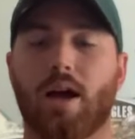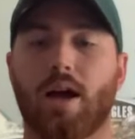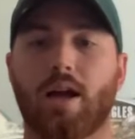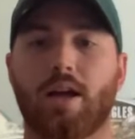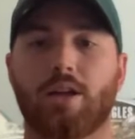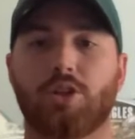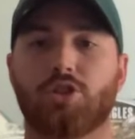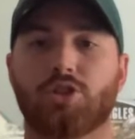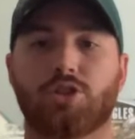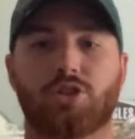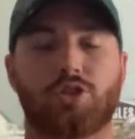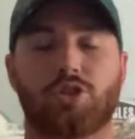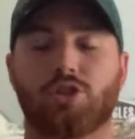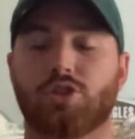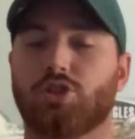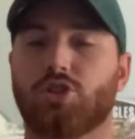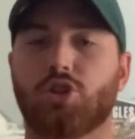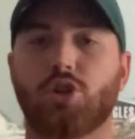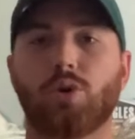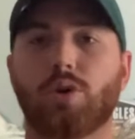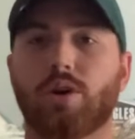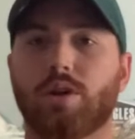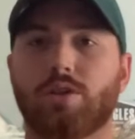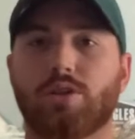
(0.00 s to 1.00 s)
Just
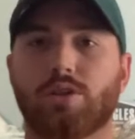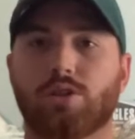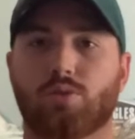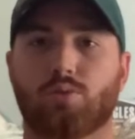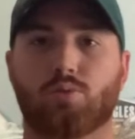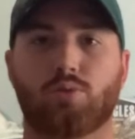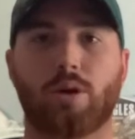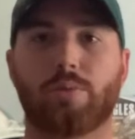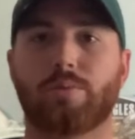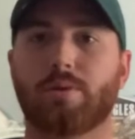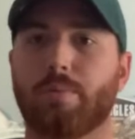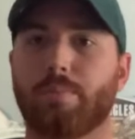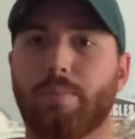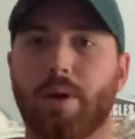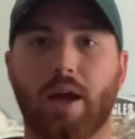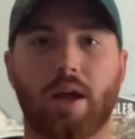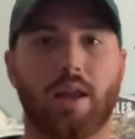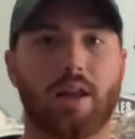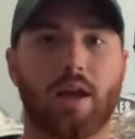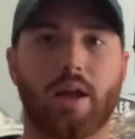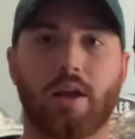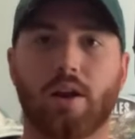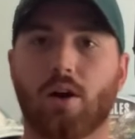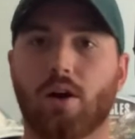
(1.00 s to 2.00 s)
do it. Just rip the
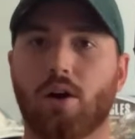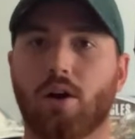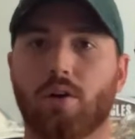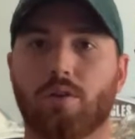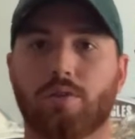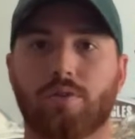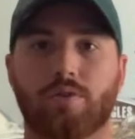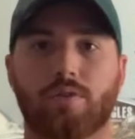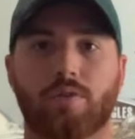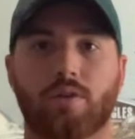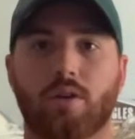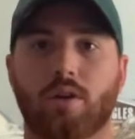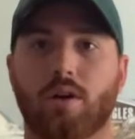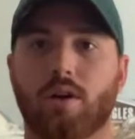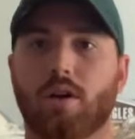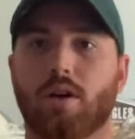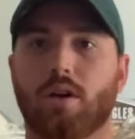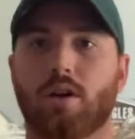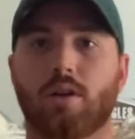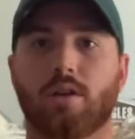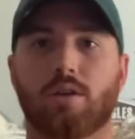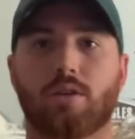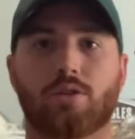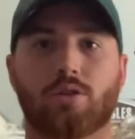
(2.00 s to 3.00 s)
Band-Aid off,
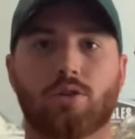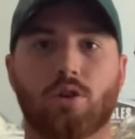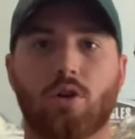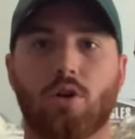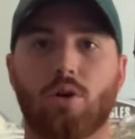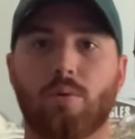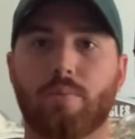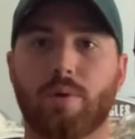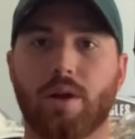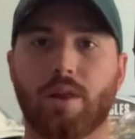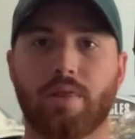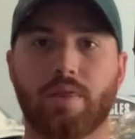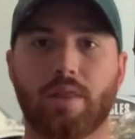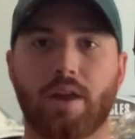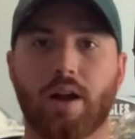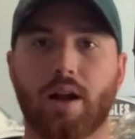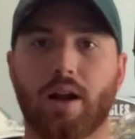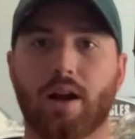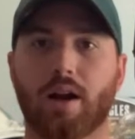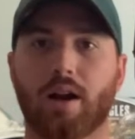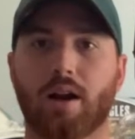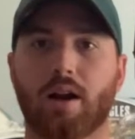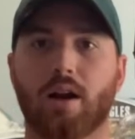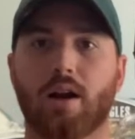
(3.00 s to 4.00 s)
throw him in
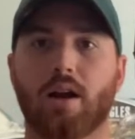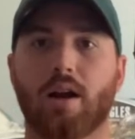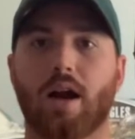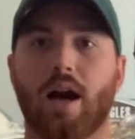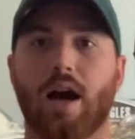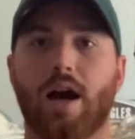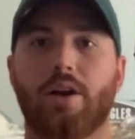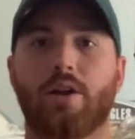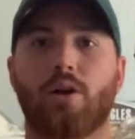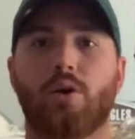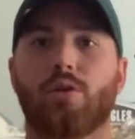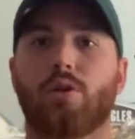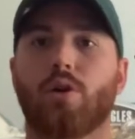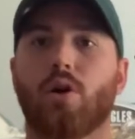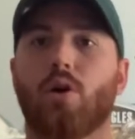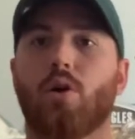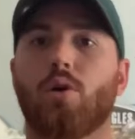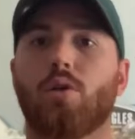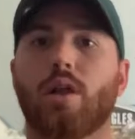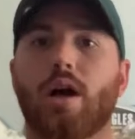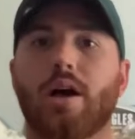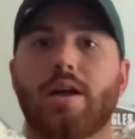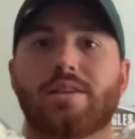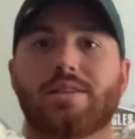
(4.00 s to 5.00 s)
there. I know the
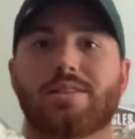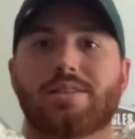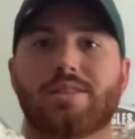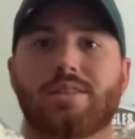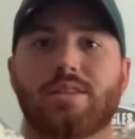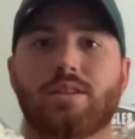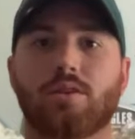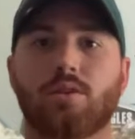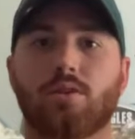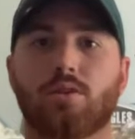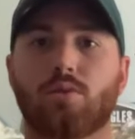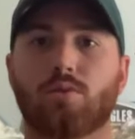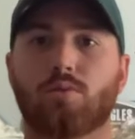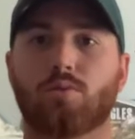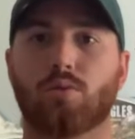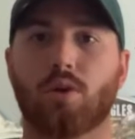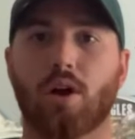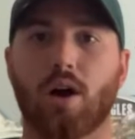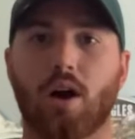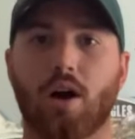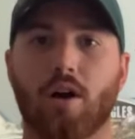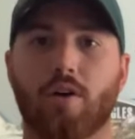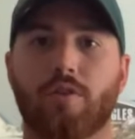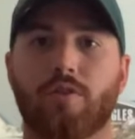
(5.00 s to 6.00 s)
O-line is still
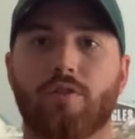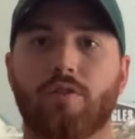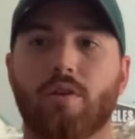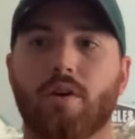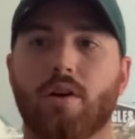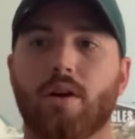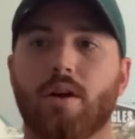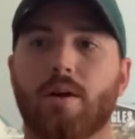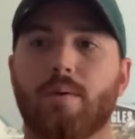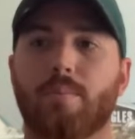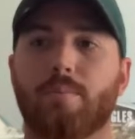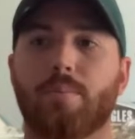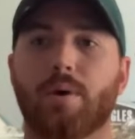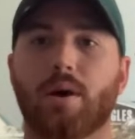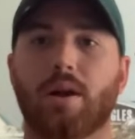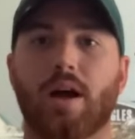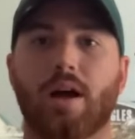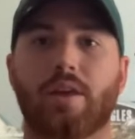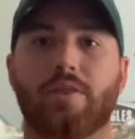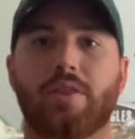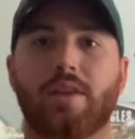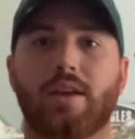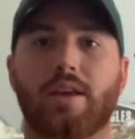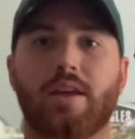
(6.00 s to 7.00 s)
rough, but
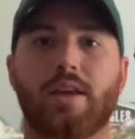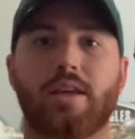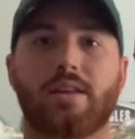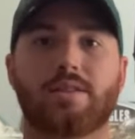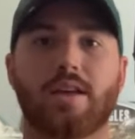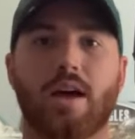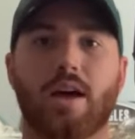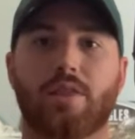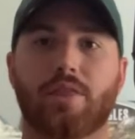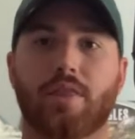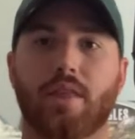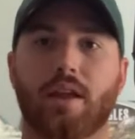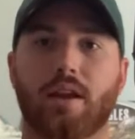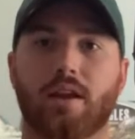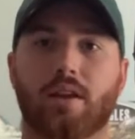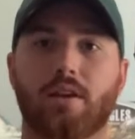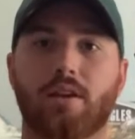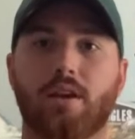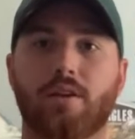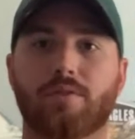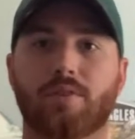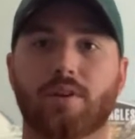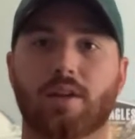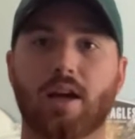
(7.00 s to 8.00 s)
I think he's athletic
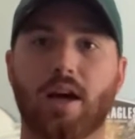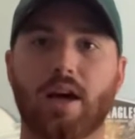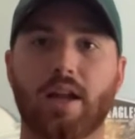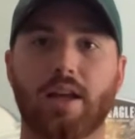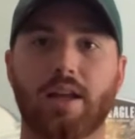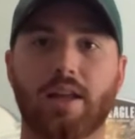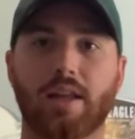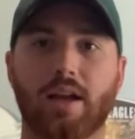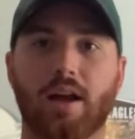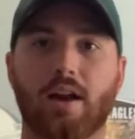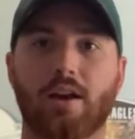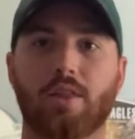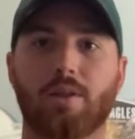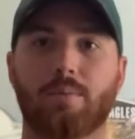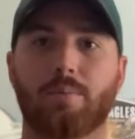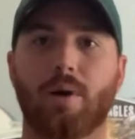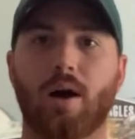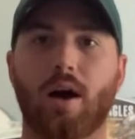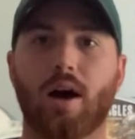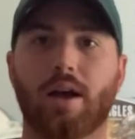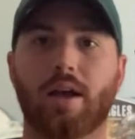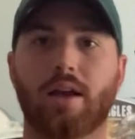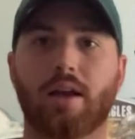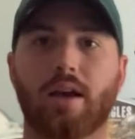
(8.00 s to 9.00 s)
enough to kind of get out of the
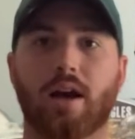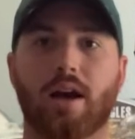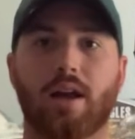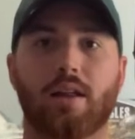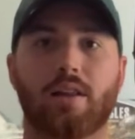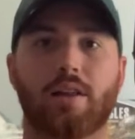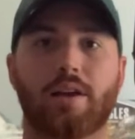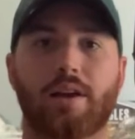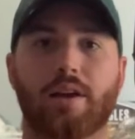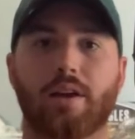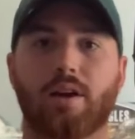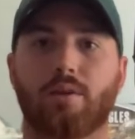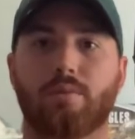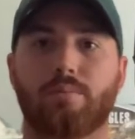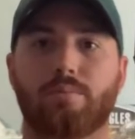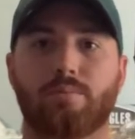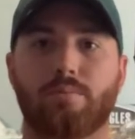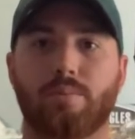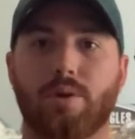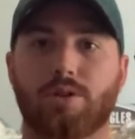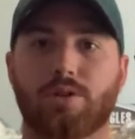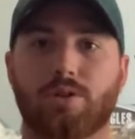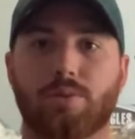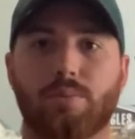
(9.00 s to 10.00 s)
pocket, kind of like how
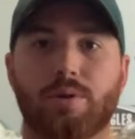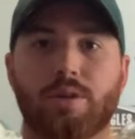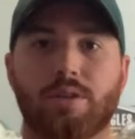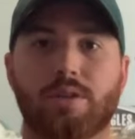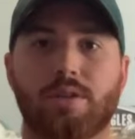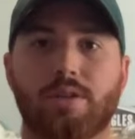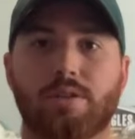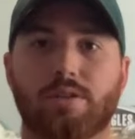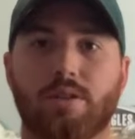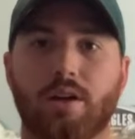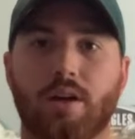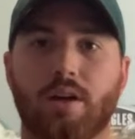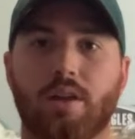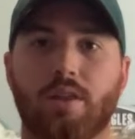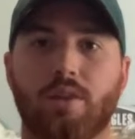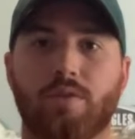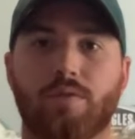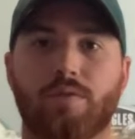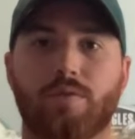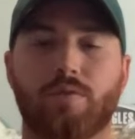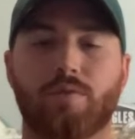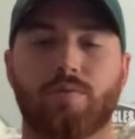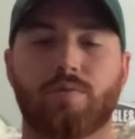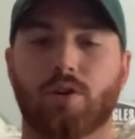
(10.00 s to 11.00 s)
Mitch Trubisky's done the
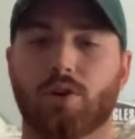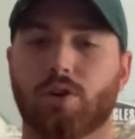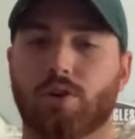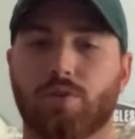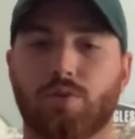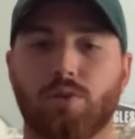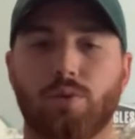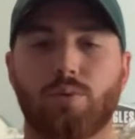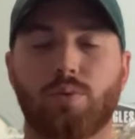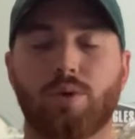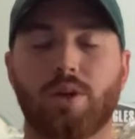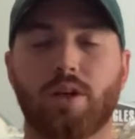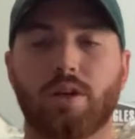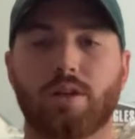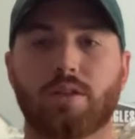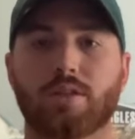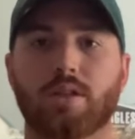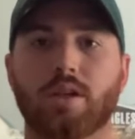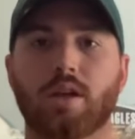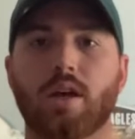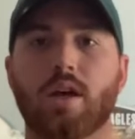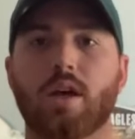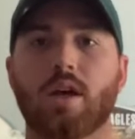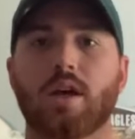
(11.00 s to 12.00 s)
first few
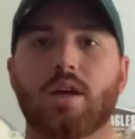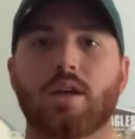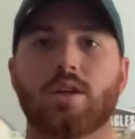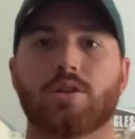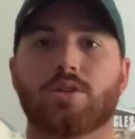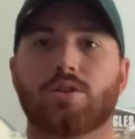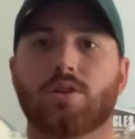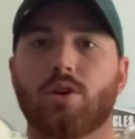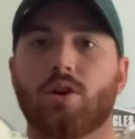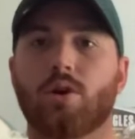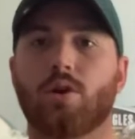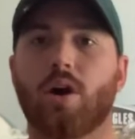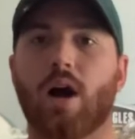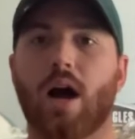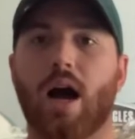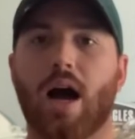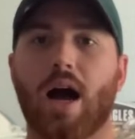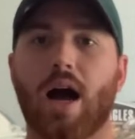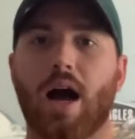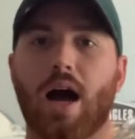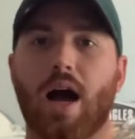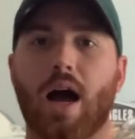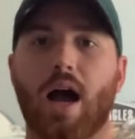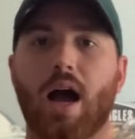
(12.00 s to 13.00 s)
weeks. So
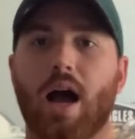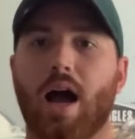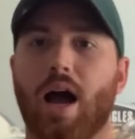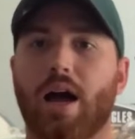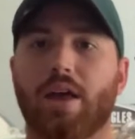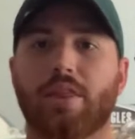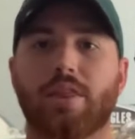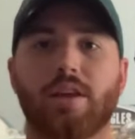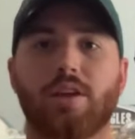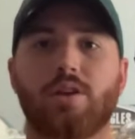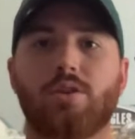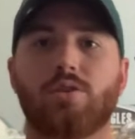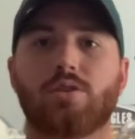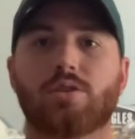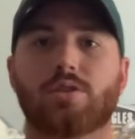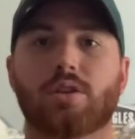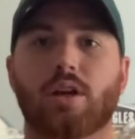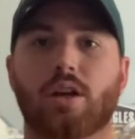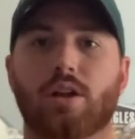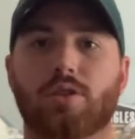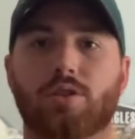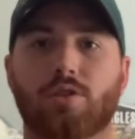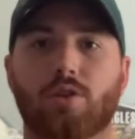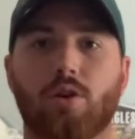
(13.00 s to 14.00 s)
I think you just
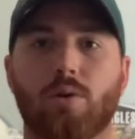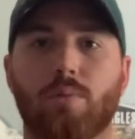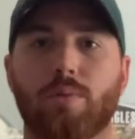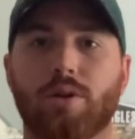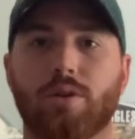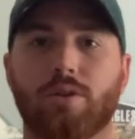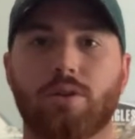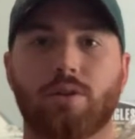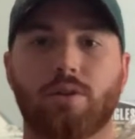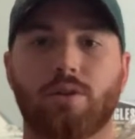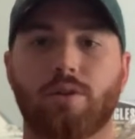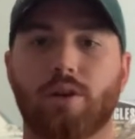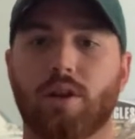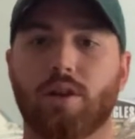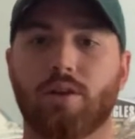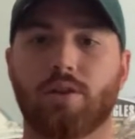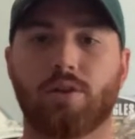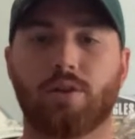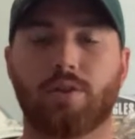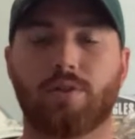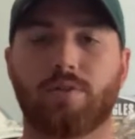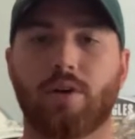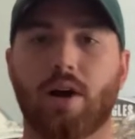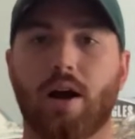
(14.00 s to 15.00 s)
got to throw him
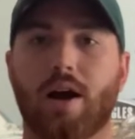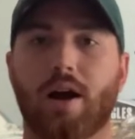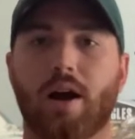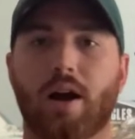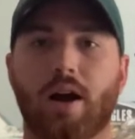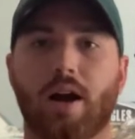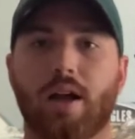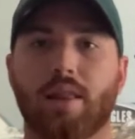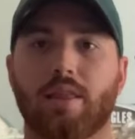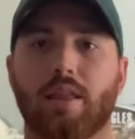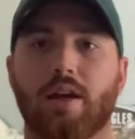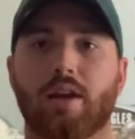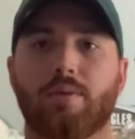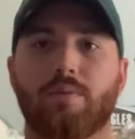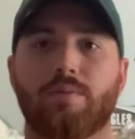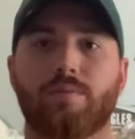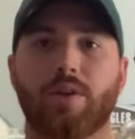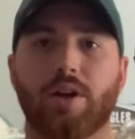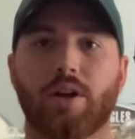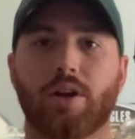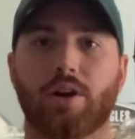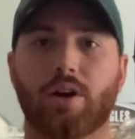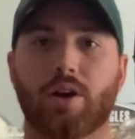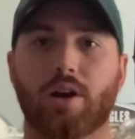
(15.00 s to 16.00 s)
into the fire and let him
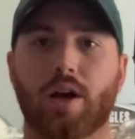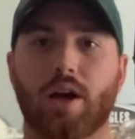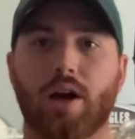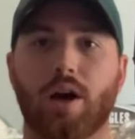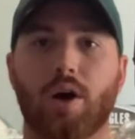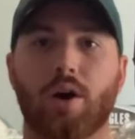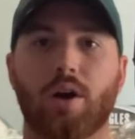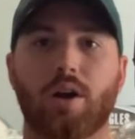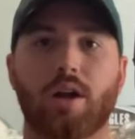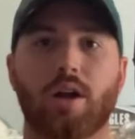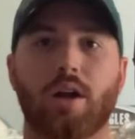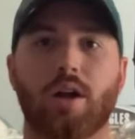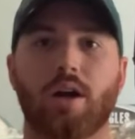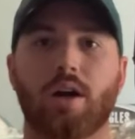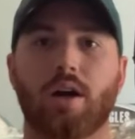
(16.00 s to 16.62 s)
figure it out.